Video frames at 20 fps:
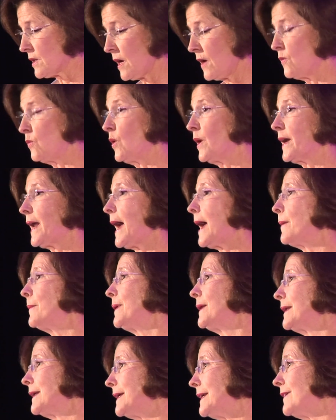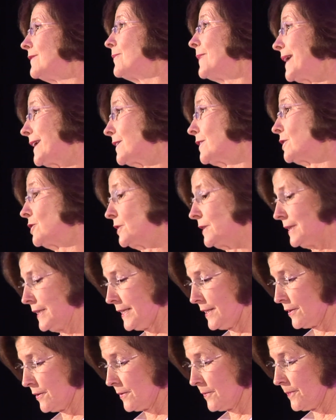of what I believe make a good
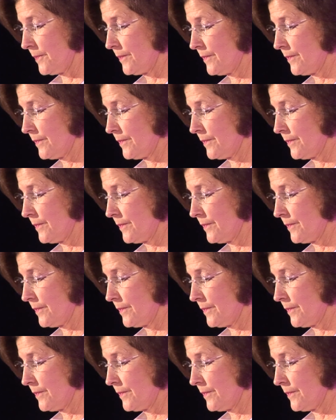leader: